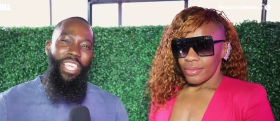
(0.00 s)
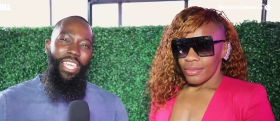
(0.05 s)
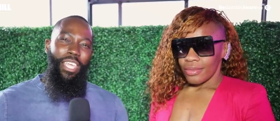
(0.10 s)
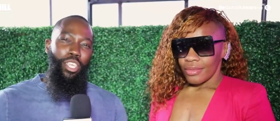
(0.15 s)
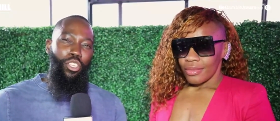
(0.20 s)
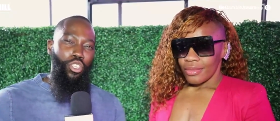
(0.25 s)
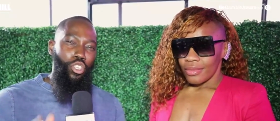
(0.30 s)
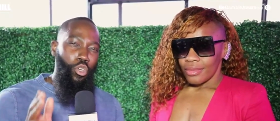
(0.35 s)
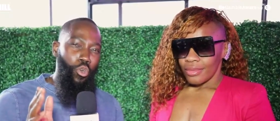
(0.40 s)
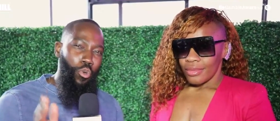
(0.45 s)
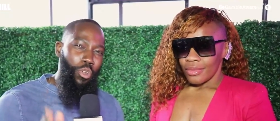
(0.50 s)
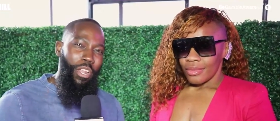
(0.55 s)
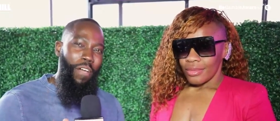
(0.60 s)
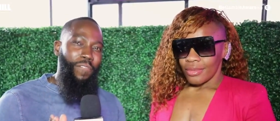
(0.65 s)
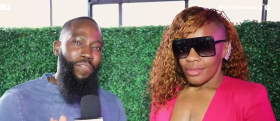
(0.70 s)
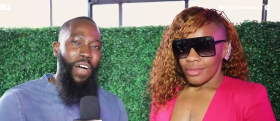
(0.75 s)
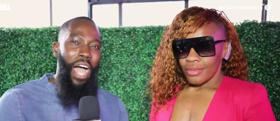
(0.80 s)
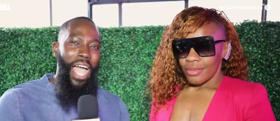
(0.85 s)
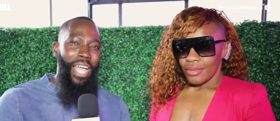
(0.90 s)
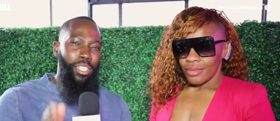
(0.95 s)
Speaker 1: the
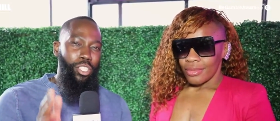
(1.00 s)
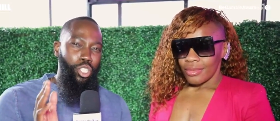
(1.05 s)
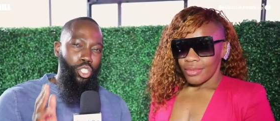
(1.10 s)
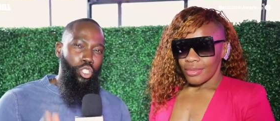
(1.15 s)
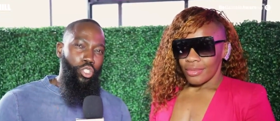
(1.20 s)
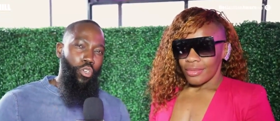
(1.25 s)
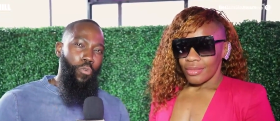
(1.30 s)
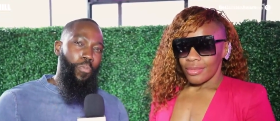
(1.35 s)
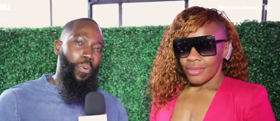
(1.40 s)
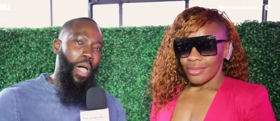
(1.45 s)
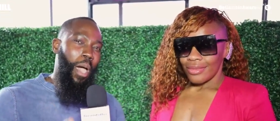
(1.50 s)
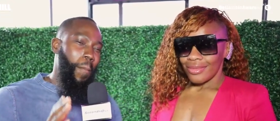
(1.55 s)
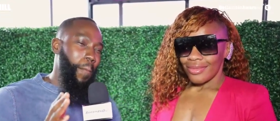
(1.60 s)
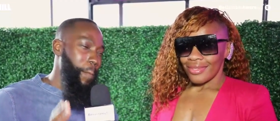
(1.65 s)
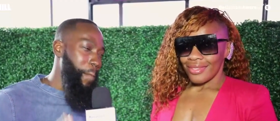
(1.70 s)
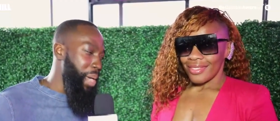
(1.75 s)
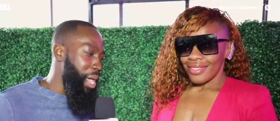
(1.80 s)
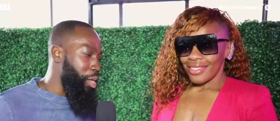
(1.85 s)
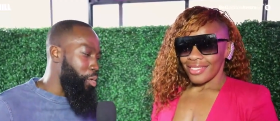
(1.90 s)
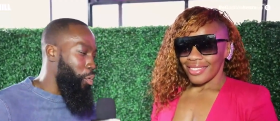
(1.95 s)
unified super
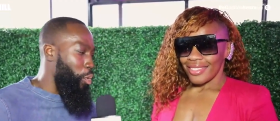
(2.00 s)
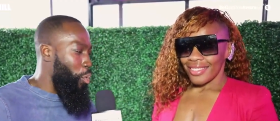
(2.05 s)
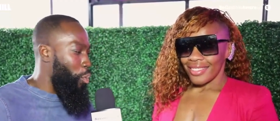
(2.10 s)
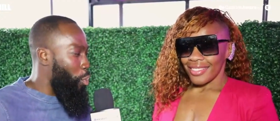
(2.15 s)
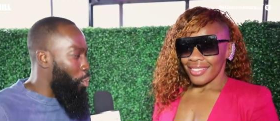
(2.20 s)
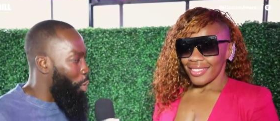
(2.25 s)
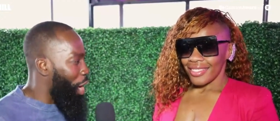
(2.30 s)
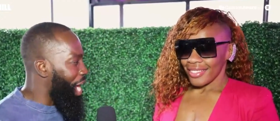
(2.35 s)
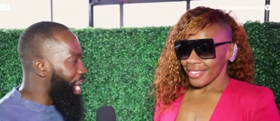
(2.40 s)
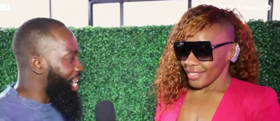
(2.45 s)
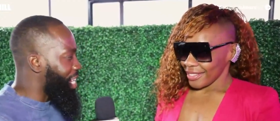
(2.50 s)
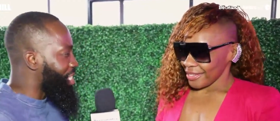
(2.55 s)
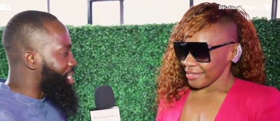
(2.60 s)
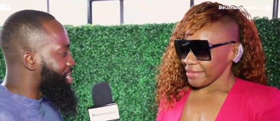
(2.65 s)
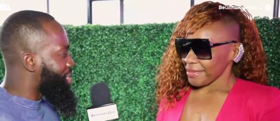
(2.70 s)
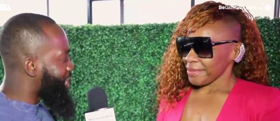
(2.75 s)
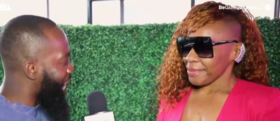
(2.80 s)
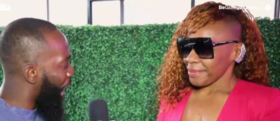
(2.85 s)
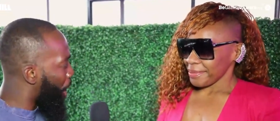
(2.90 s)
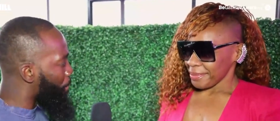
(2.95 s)
middleweight
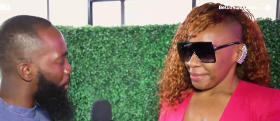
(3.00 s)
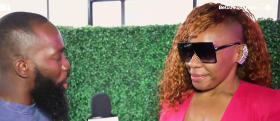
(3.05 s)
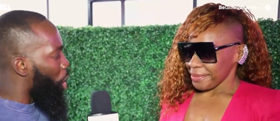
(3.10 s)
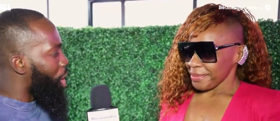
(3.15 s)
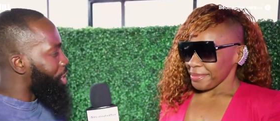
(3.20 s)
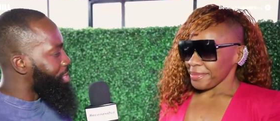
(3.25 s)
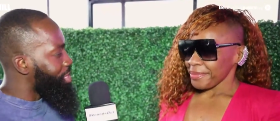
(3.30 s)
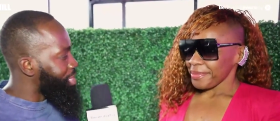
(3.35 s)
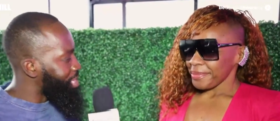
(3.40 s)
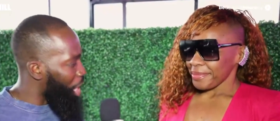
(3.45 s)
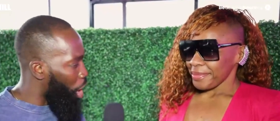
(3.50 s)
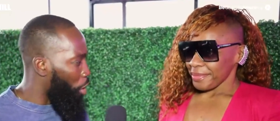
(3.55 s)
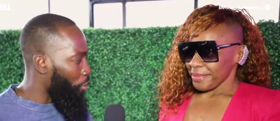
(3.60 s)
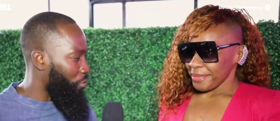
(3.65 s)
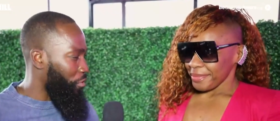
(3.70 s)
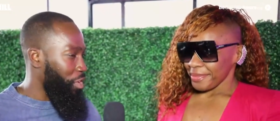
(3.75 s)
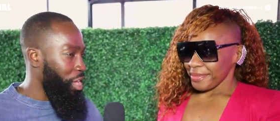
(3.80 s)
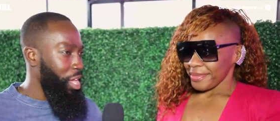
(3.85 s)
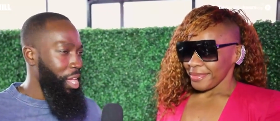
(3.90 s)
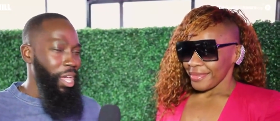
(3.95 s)
champ
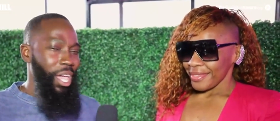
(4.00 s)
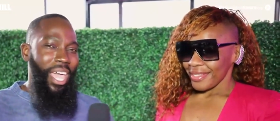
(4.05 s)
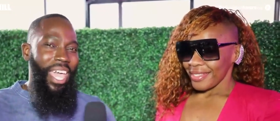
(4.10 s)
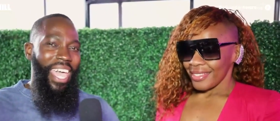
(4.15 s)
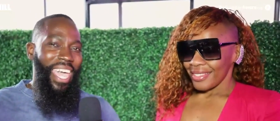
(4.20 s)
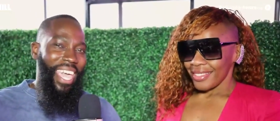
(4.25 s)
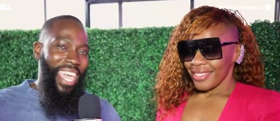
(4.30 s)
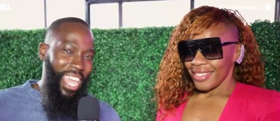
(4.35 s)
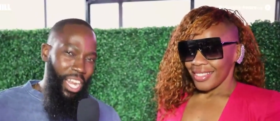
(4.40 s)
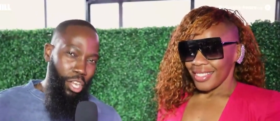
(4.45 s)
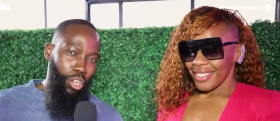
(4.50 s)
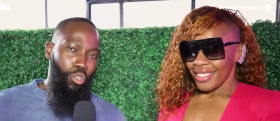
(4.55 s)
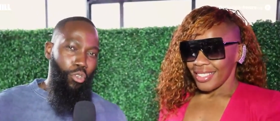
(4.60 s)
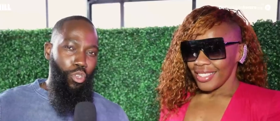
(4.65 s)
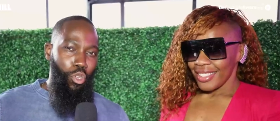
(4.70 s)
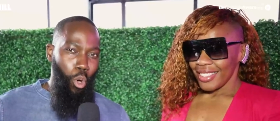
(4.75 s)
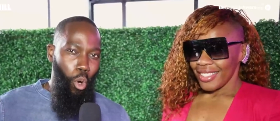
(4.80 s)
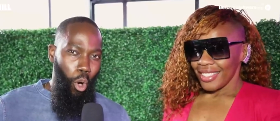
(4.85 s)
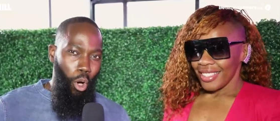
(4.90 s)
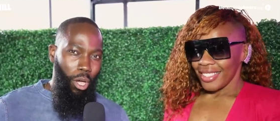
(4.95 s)
herself in New
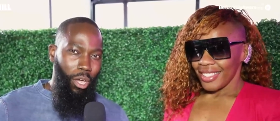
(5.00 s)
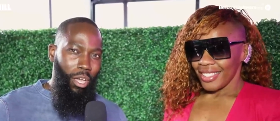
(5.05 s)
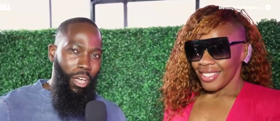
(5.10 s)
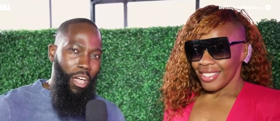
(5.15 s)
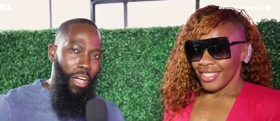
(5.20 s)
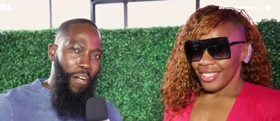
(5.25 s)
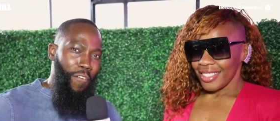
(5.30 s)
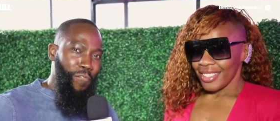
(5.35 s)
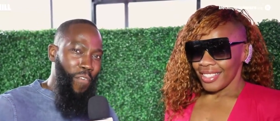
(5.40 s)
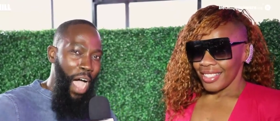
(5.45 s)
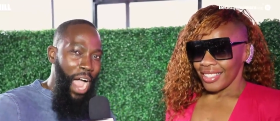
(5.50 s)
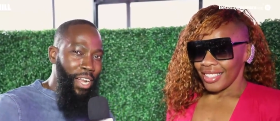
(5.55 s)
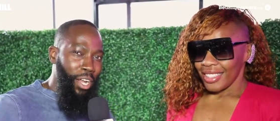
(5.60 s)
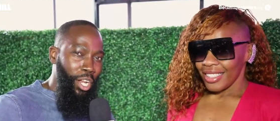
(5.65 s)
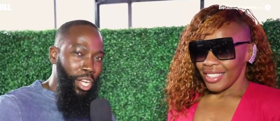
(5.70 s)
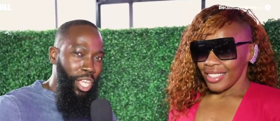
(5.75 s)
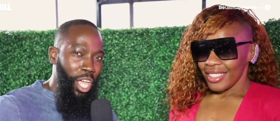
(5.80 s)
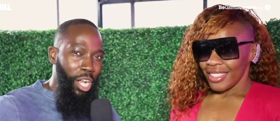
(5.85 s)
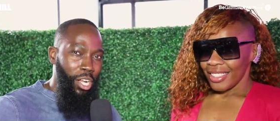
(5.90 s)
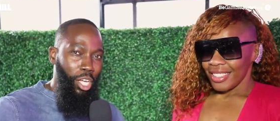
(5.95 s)
York,
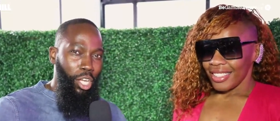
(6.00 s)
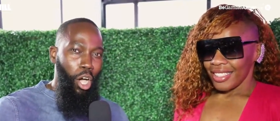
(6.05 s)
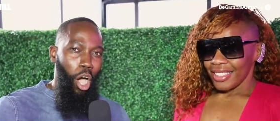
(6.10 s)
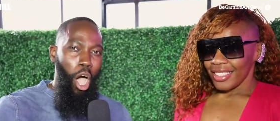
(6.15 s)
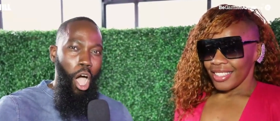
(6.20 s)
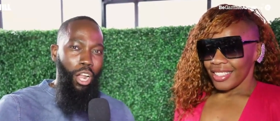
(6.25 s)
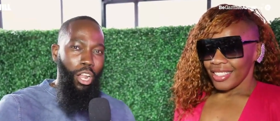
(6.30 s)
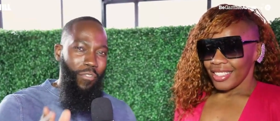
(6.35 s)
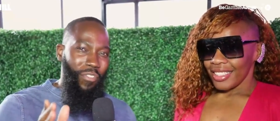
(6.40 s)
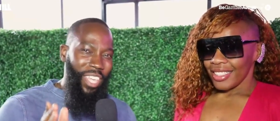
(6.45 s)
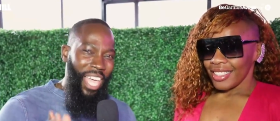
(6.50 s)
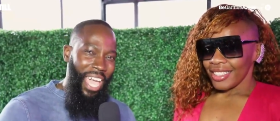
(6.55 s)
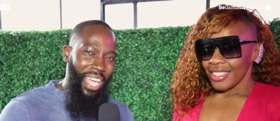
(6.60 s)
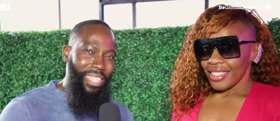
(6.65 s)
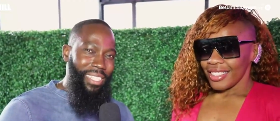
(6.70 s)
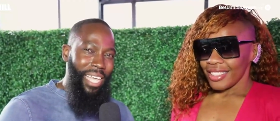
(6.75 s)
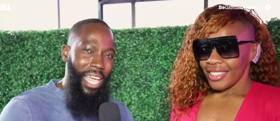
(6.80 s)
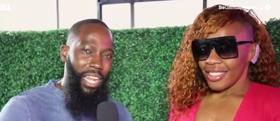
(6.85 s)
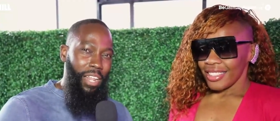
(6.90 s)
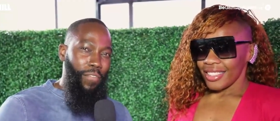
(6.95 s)
fighting on the undercard of
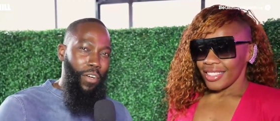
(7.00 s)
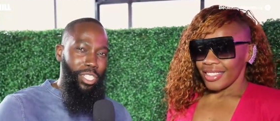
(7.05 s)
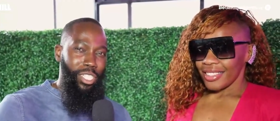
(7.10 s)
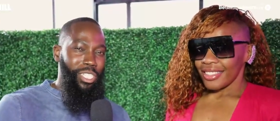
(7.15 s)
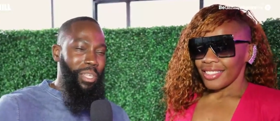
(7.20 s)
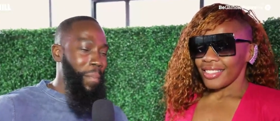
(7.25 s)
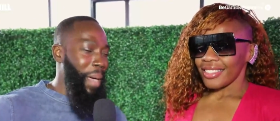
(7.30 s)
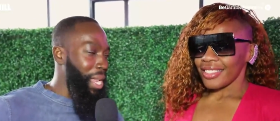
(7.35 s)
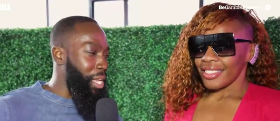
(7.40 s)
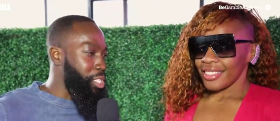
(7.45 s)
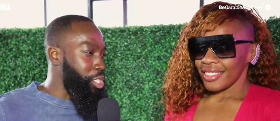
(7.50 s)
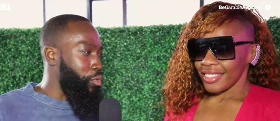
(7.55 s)
Katie Taylor versus Amanda